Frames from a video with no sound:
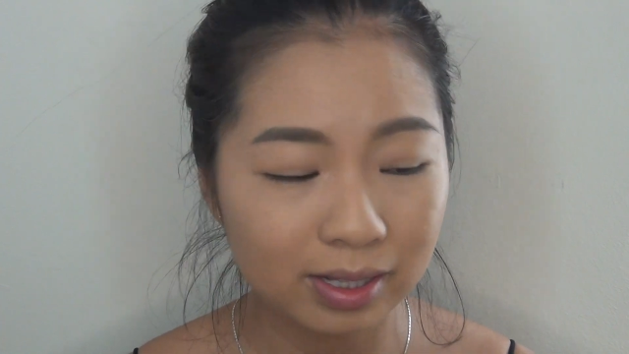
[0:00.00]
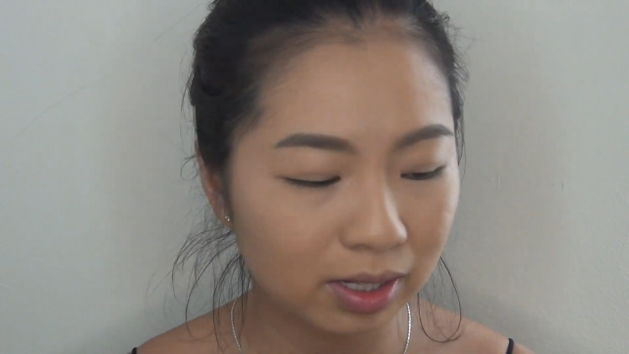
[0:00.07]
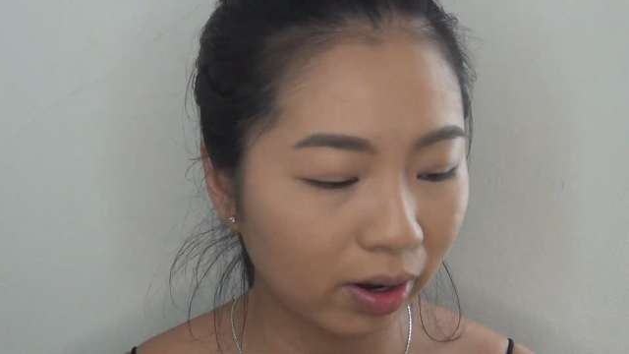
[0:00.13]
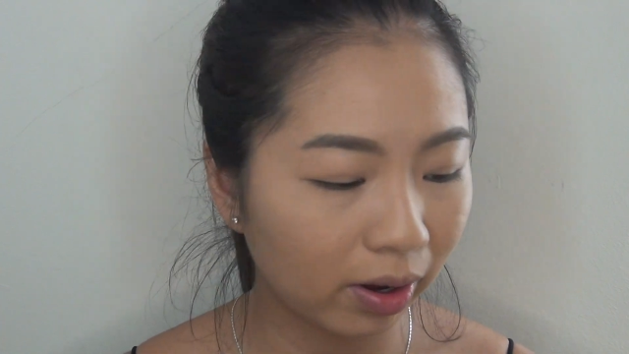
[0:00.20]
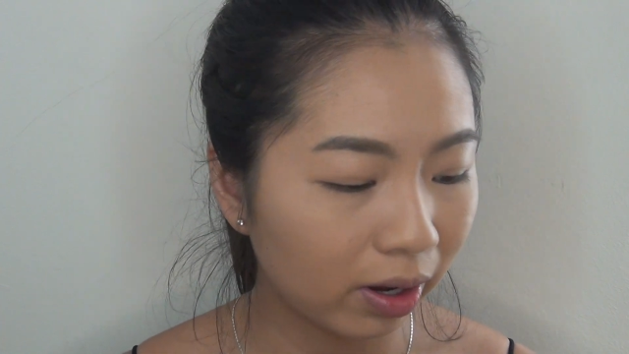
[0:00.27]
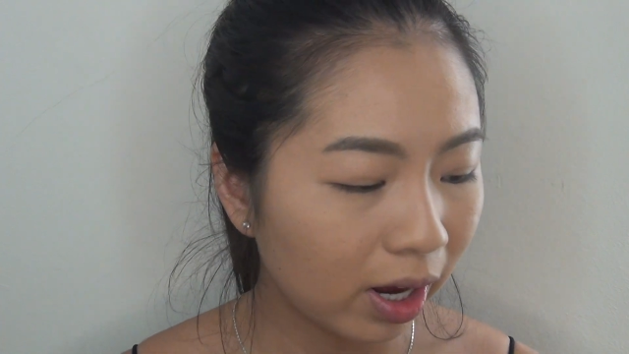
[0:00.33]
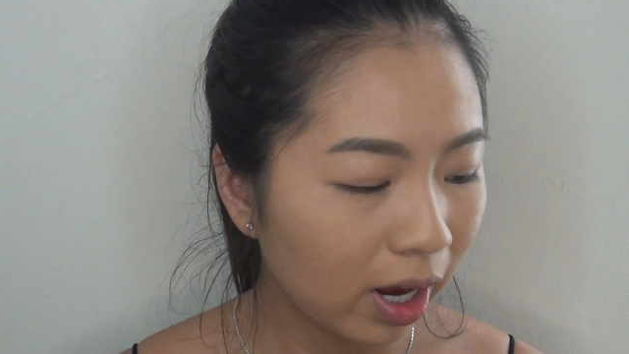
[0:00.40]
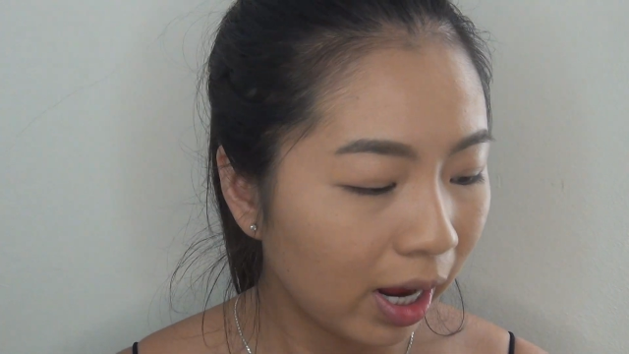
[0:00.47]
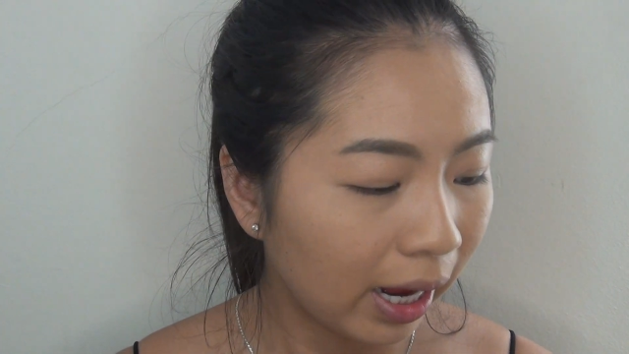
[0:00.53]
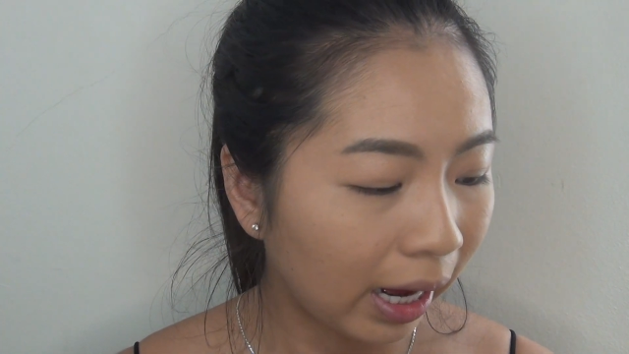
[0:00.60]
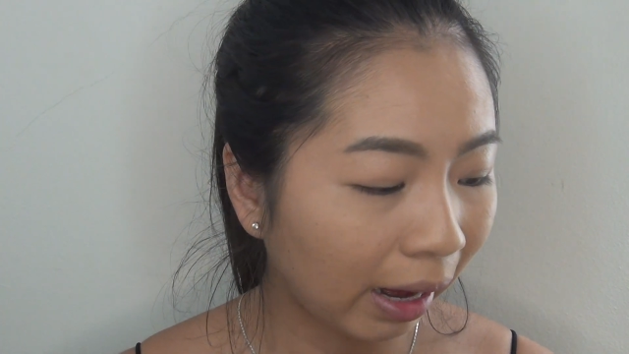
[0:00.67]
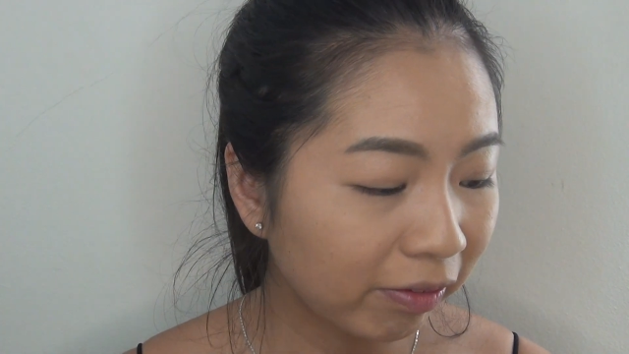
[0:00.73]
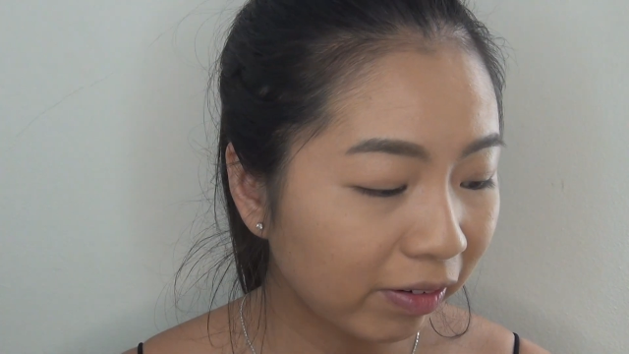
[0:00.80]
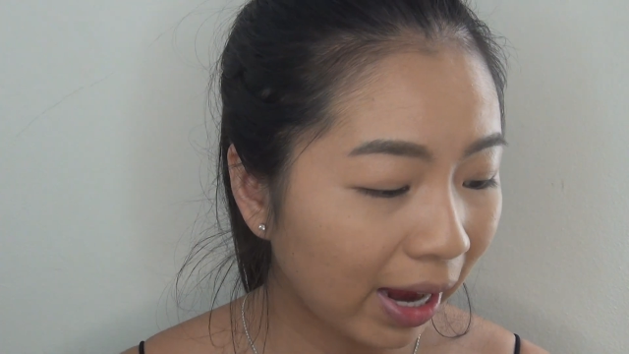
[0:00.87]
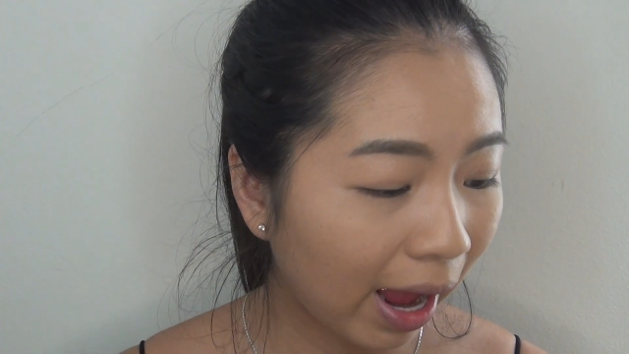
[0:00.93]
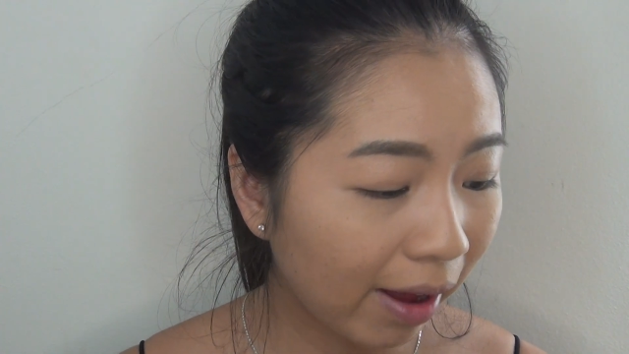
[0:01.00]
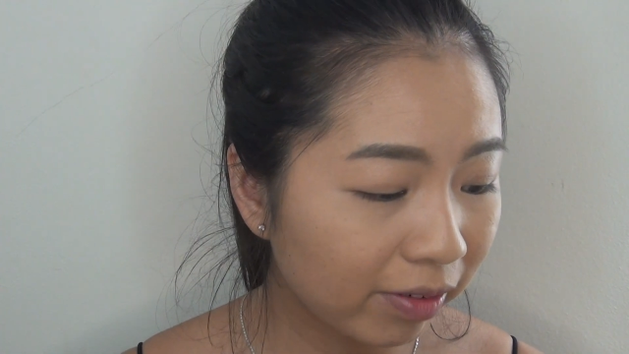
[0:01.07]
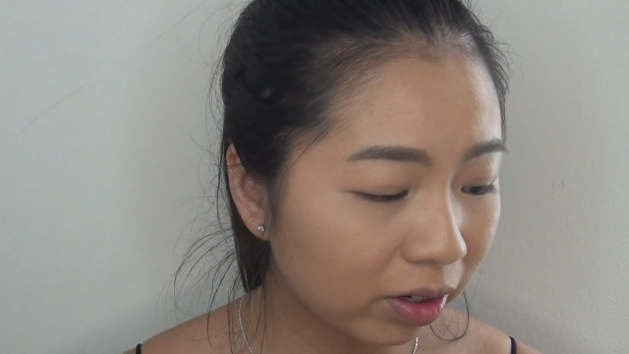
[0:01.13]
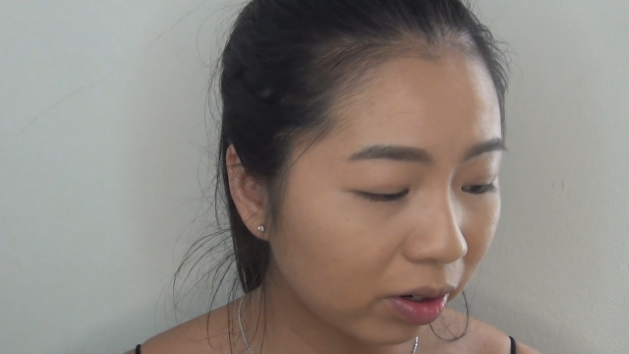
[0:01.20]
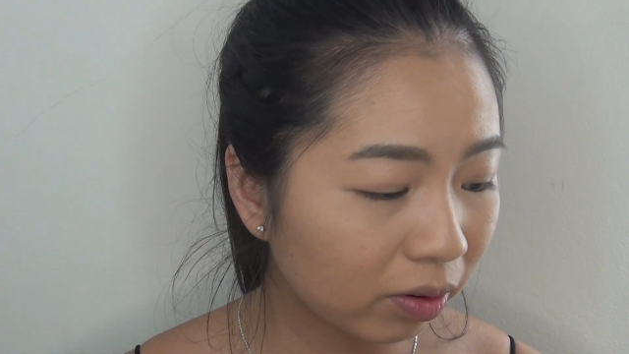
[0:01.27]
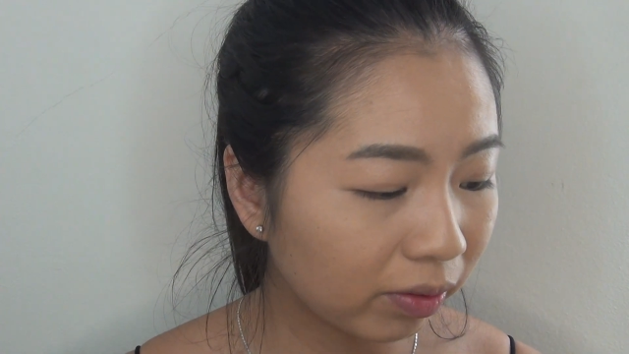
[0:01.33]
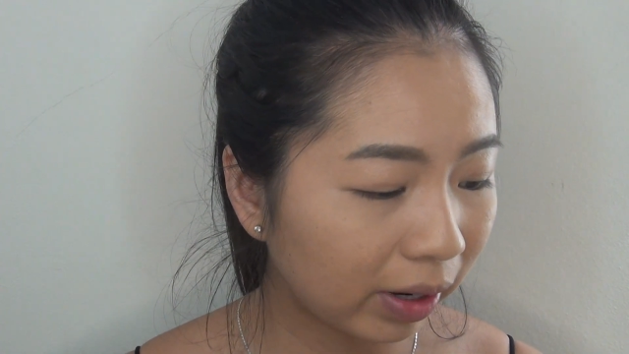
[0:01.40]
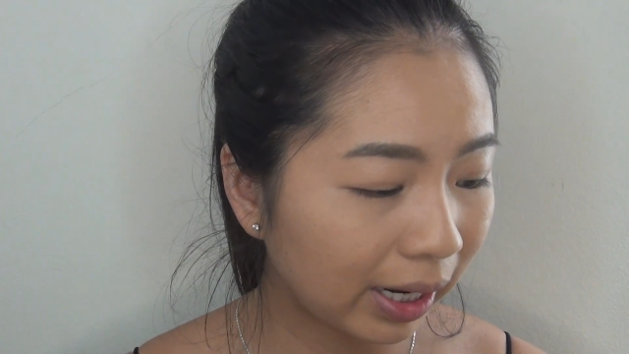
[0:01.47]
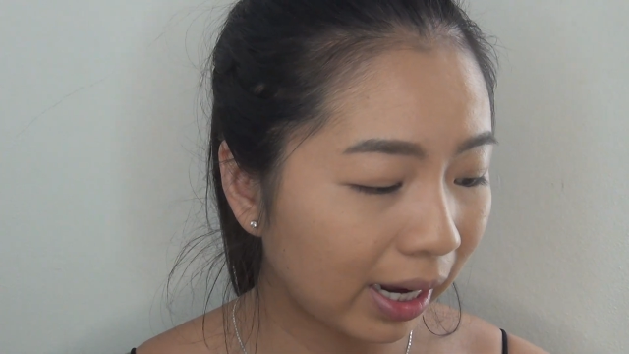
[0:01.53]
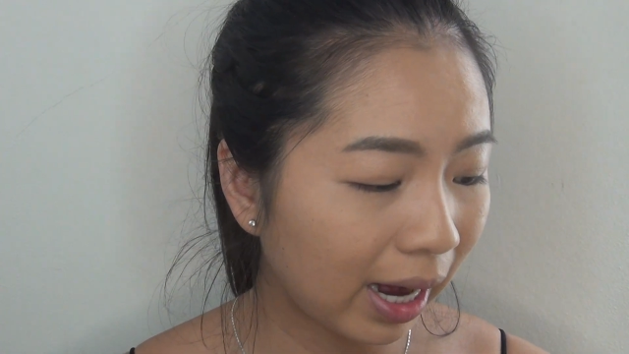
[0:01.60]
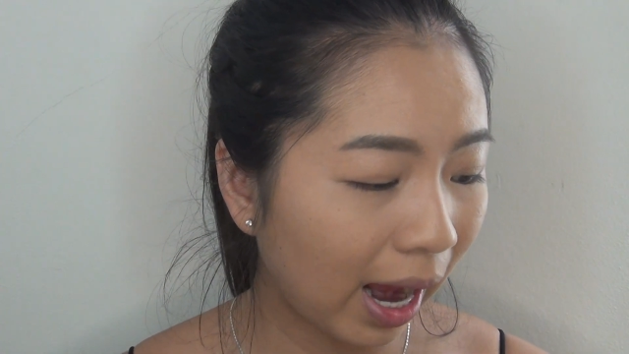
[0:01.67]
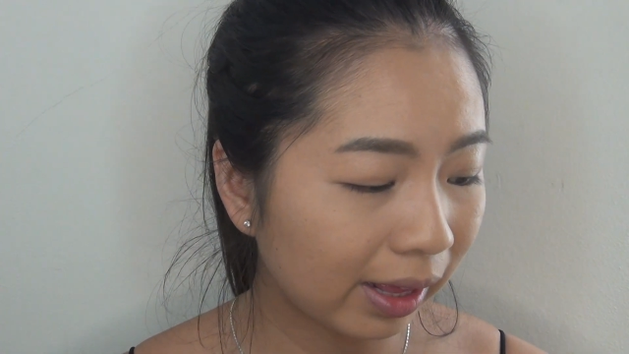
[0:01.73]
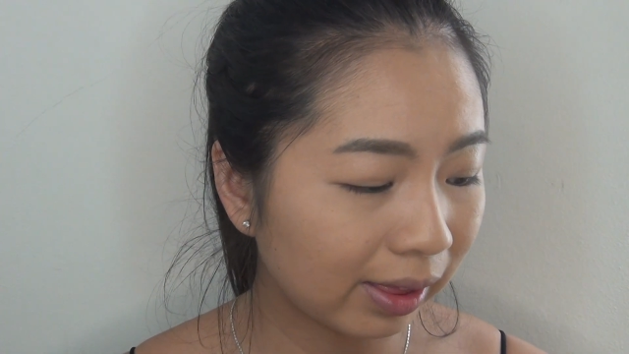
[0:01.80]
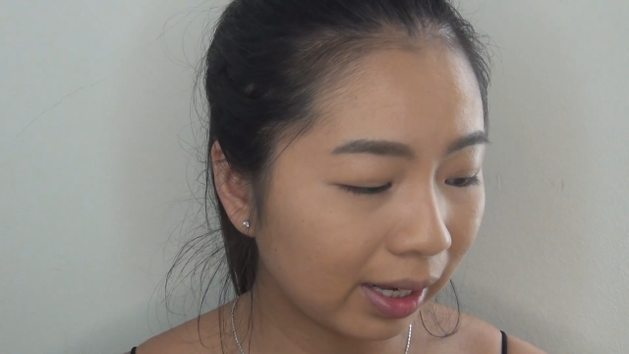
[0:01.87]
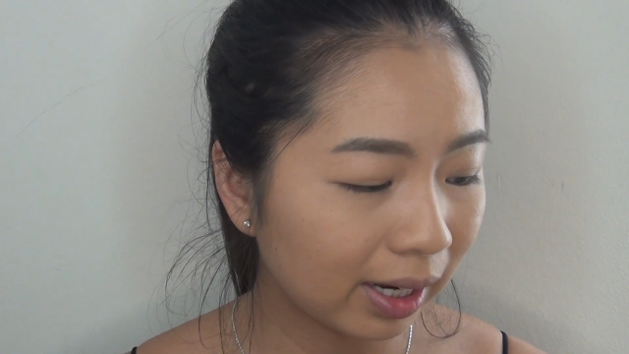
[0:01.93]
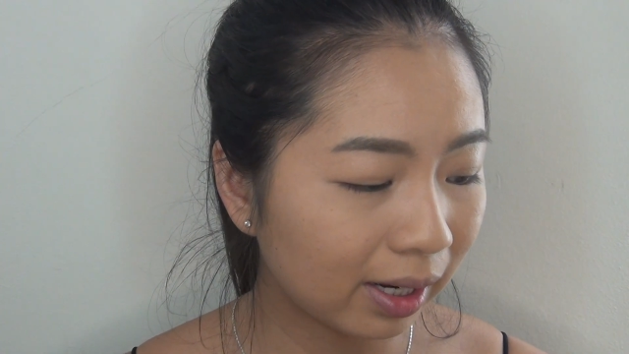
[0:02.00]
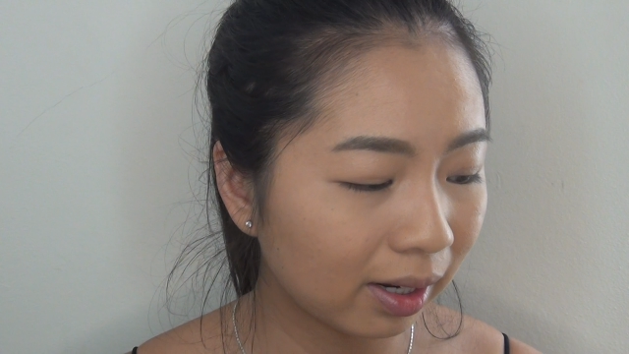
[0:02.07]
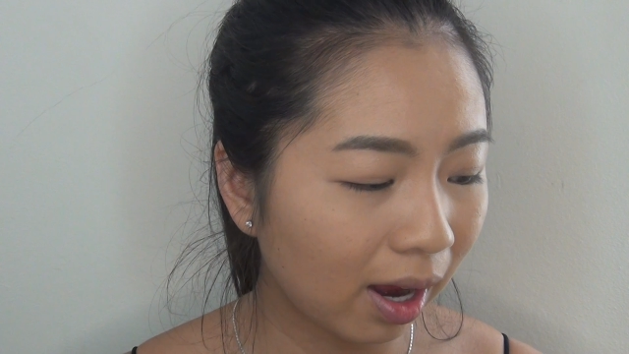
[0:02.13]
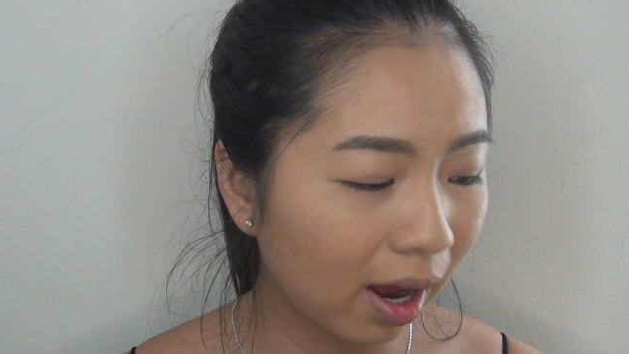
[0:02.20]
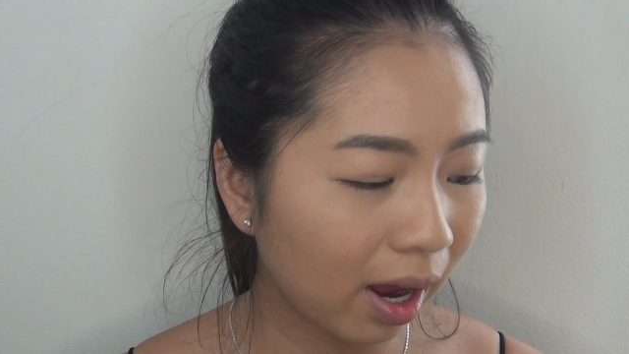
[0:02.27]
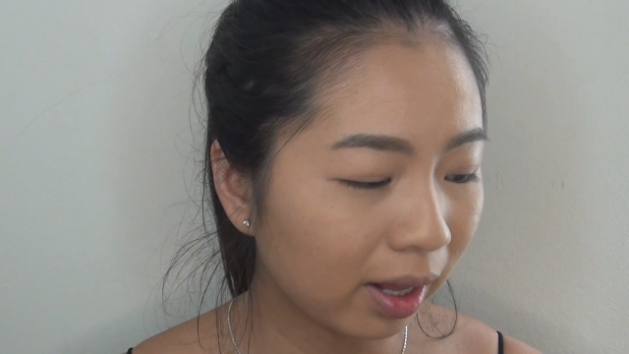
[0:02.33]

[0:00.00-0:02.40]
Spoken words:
So if you haven't already, I think,